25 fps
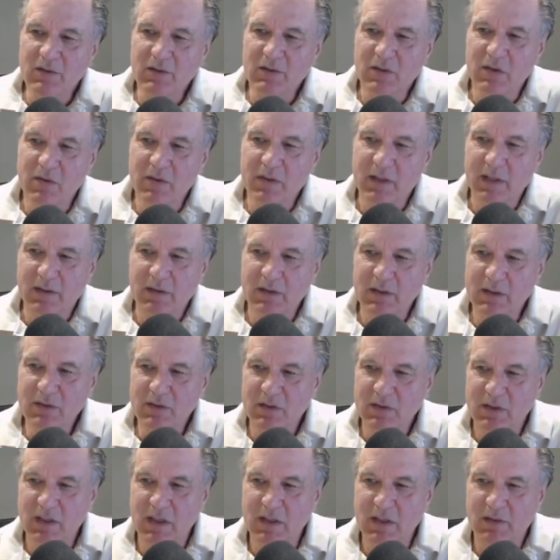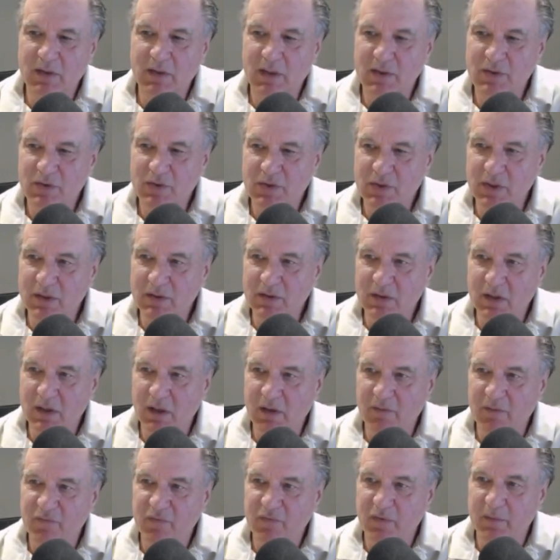look at this seat that's just
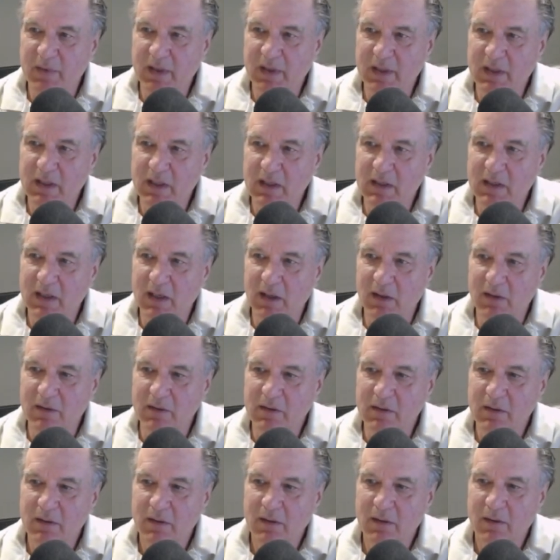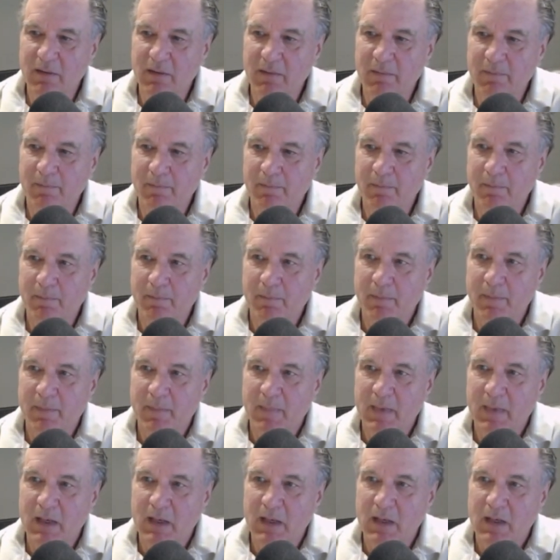come from a detailer.
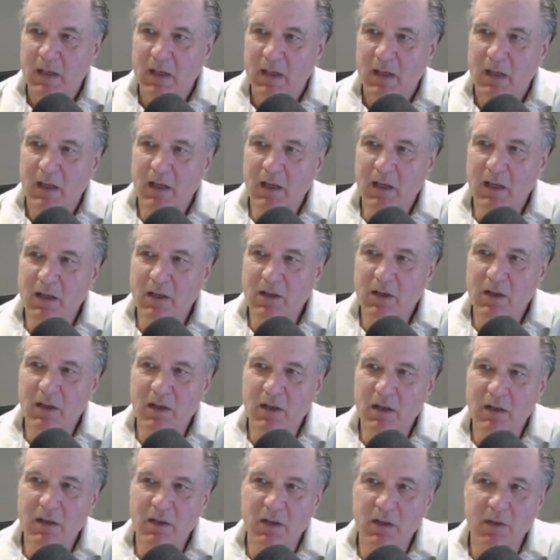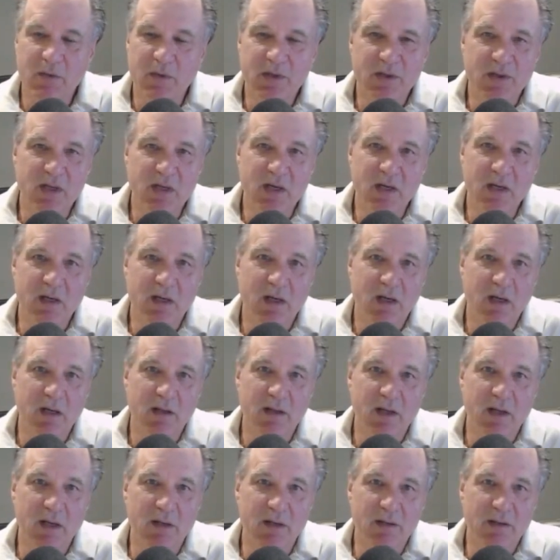And you would think, hey,
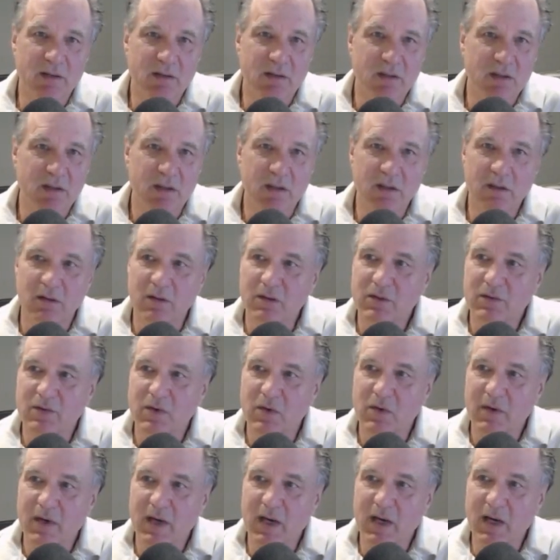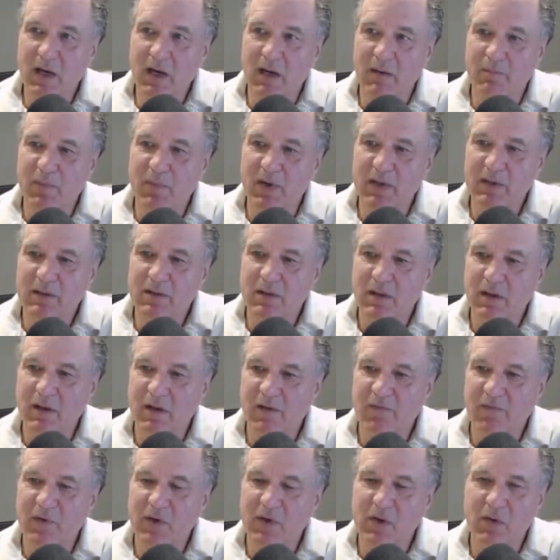that seat looks okay. But
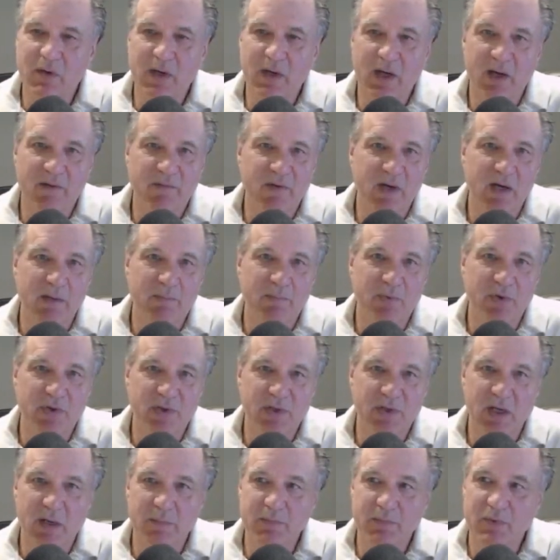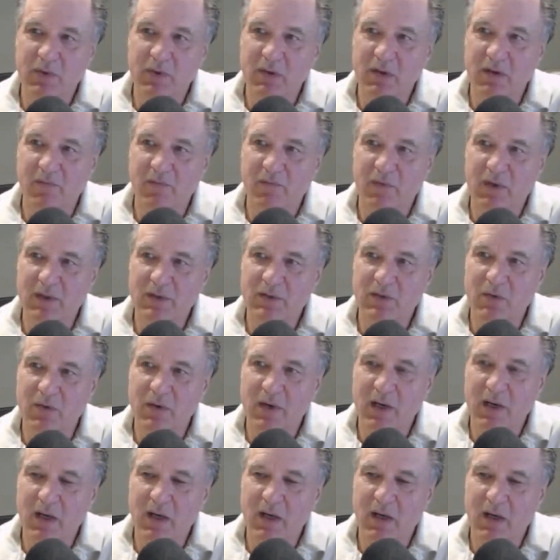if you don't have any perception of what's
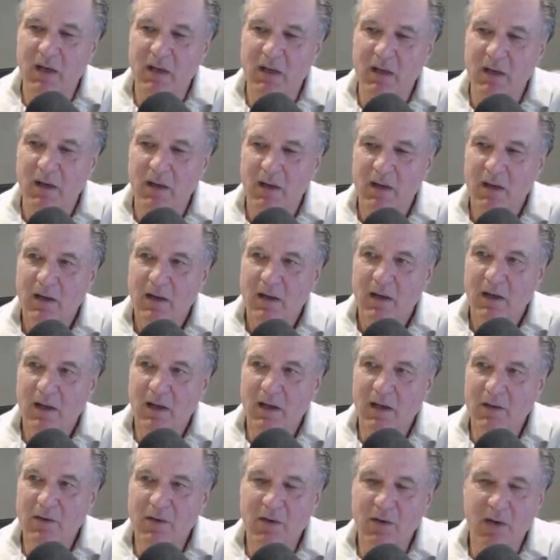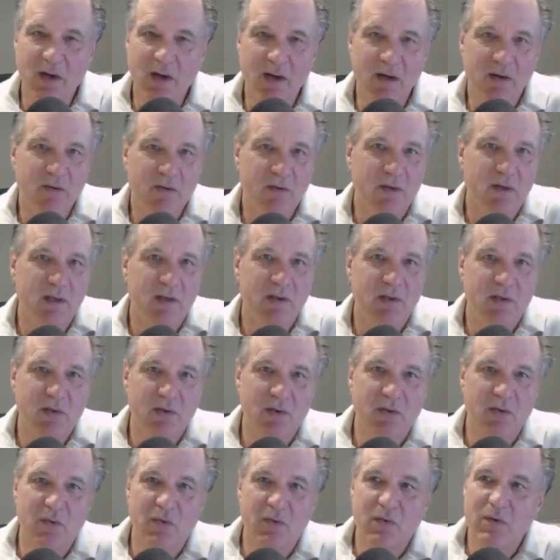okay, you're not going
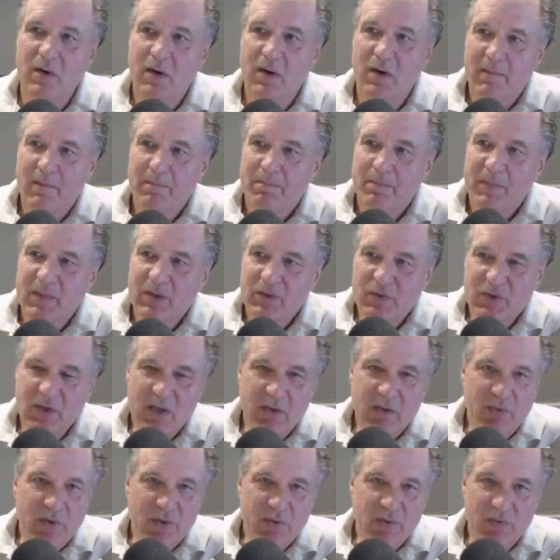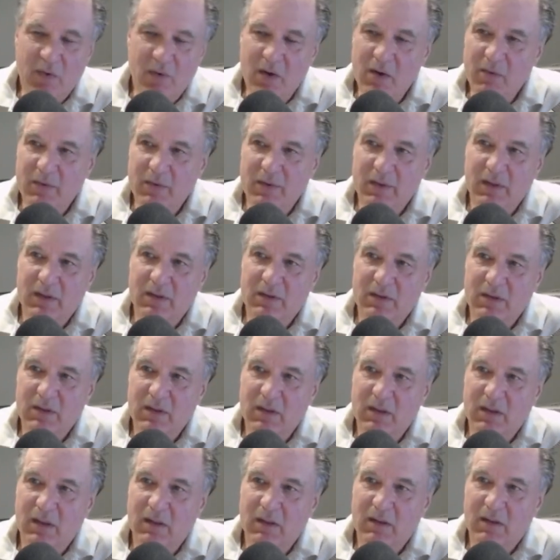to see what's wrong with this
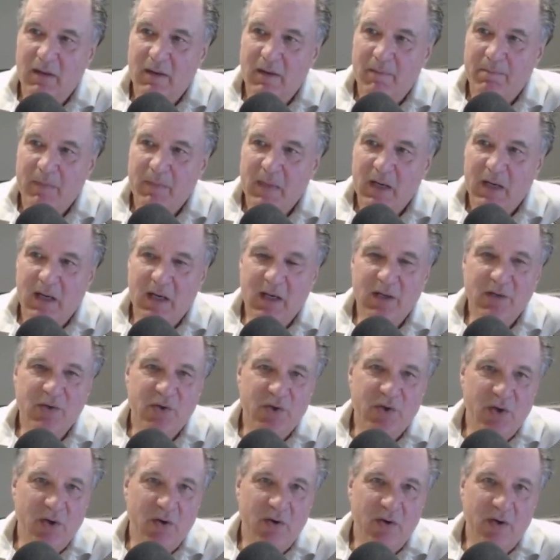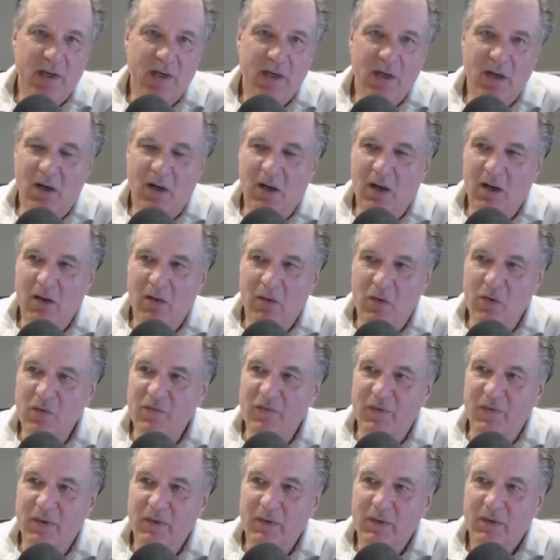seat. It's dirty all
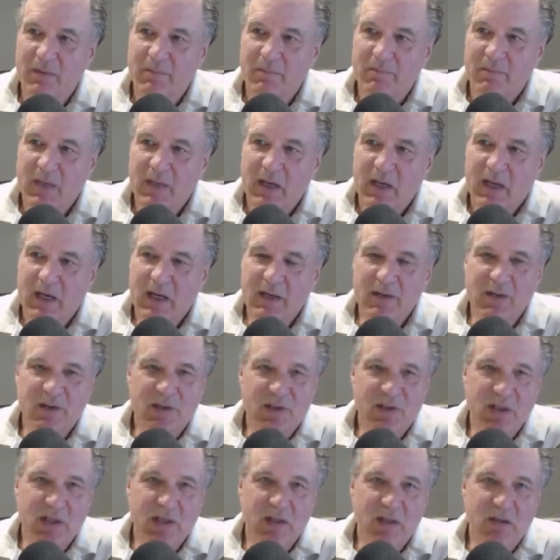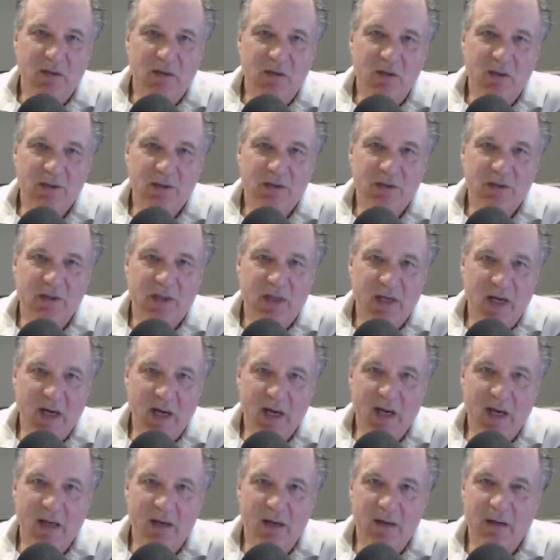over, and the seat looks
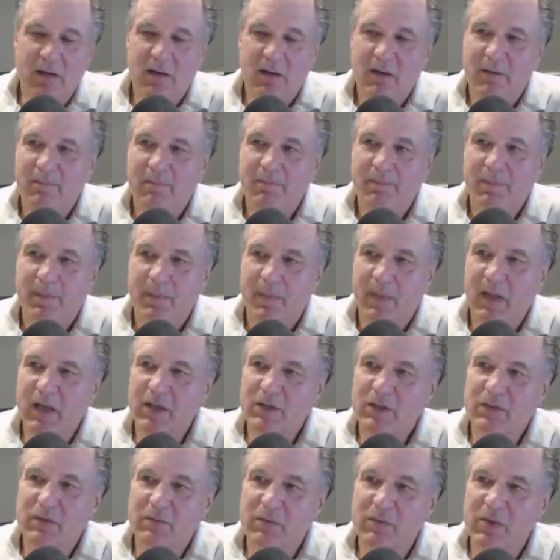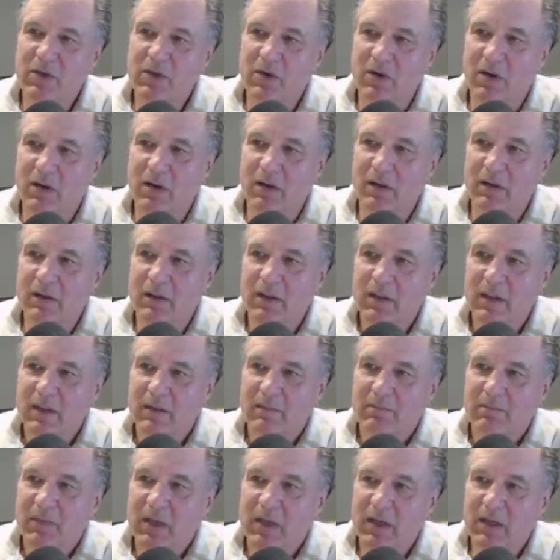dead. That's what we call it.
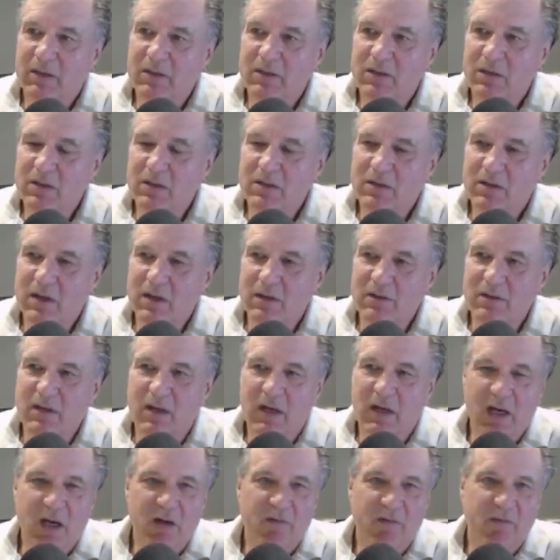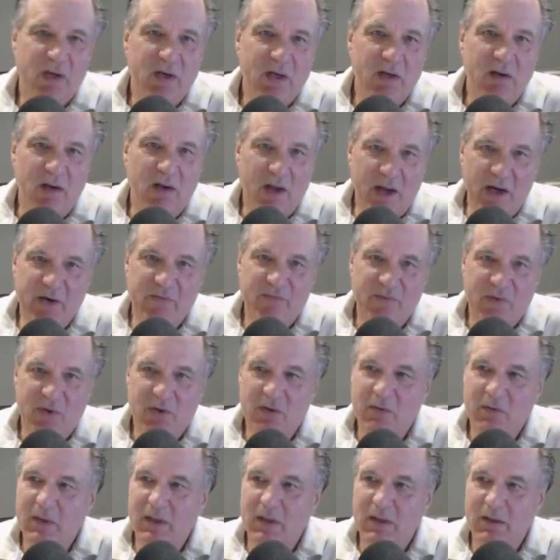It just doesn't have any life
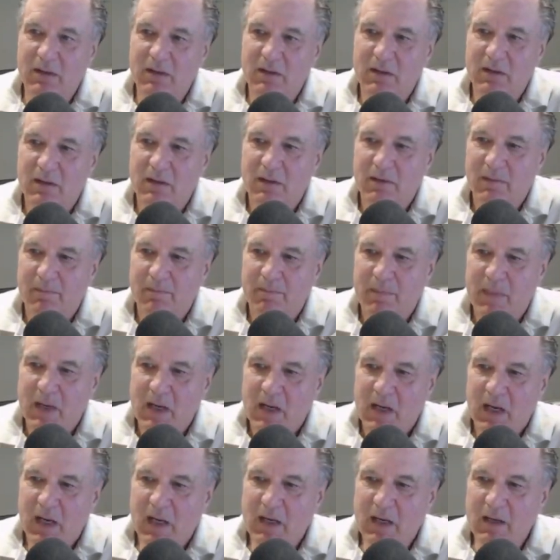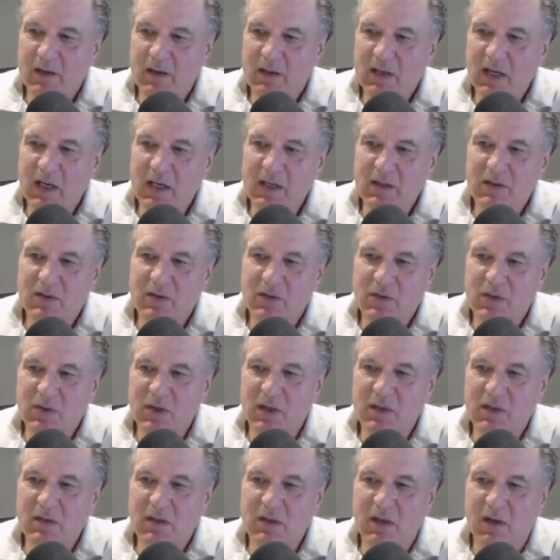to it. And it takes
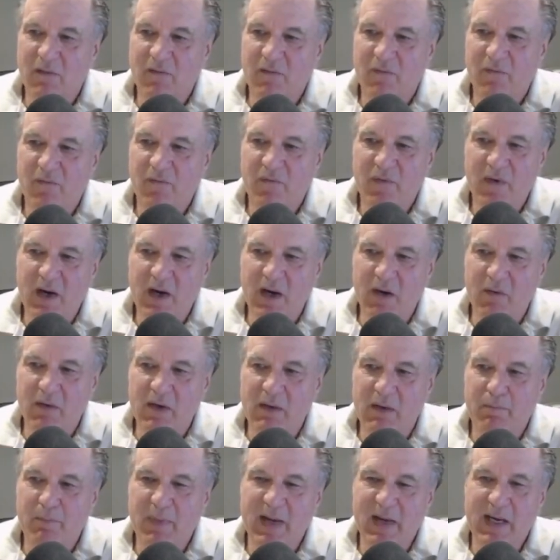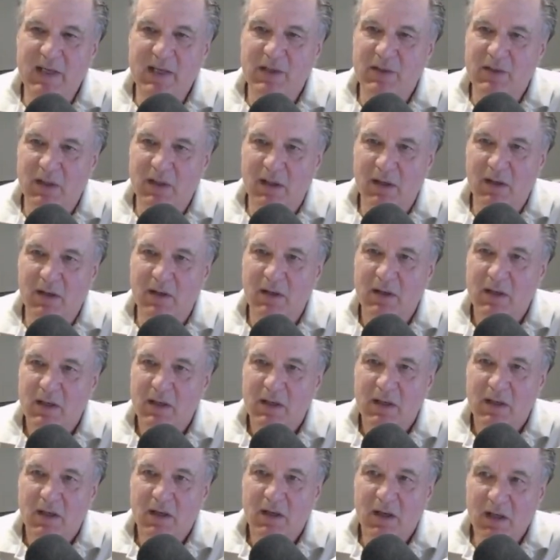just a very basic
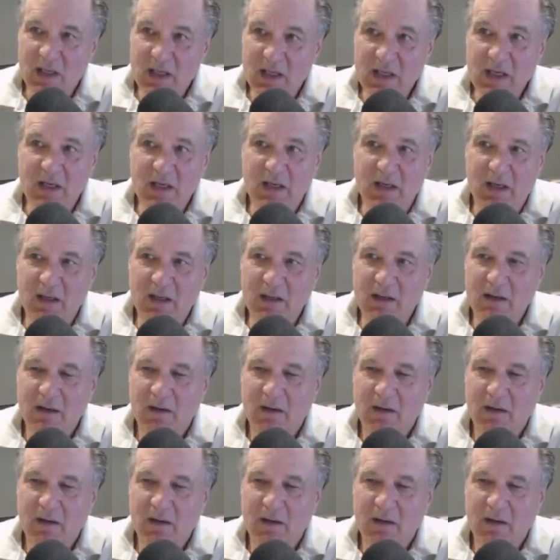cleaning